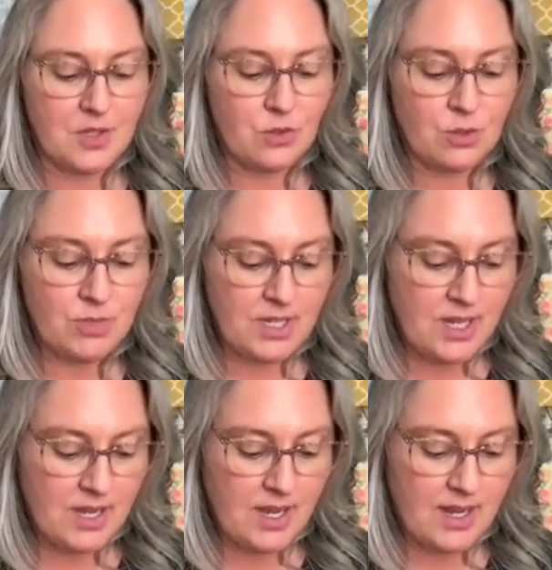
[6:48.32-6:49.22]

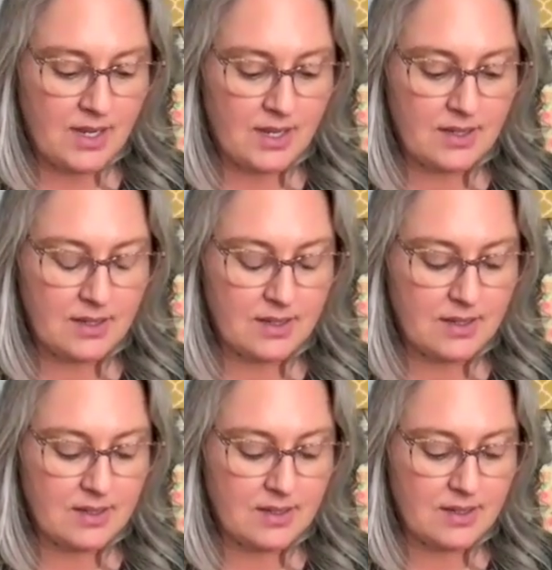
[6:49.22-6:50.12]
Normally, I
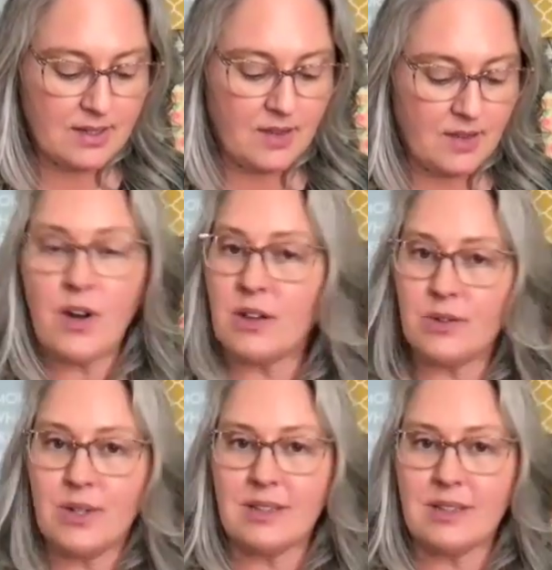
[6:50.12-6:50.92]
follow